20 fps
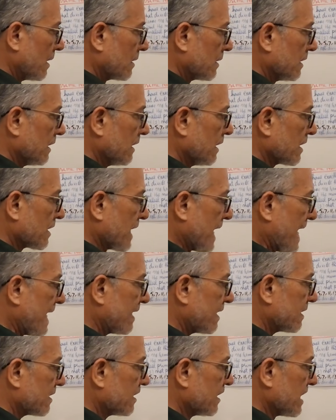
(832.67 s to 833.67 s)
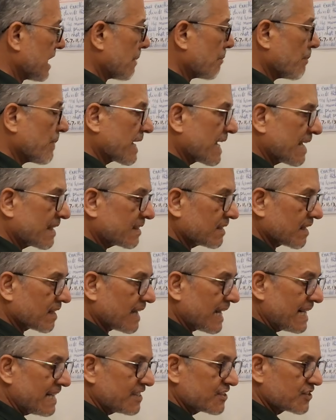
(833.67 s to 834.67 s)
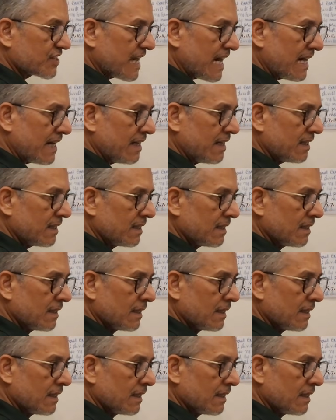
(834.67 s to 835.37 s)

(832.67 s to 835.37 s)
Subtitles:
The number on the right side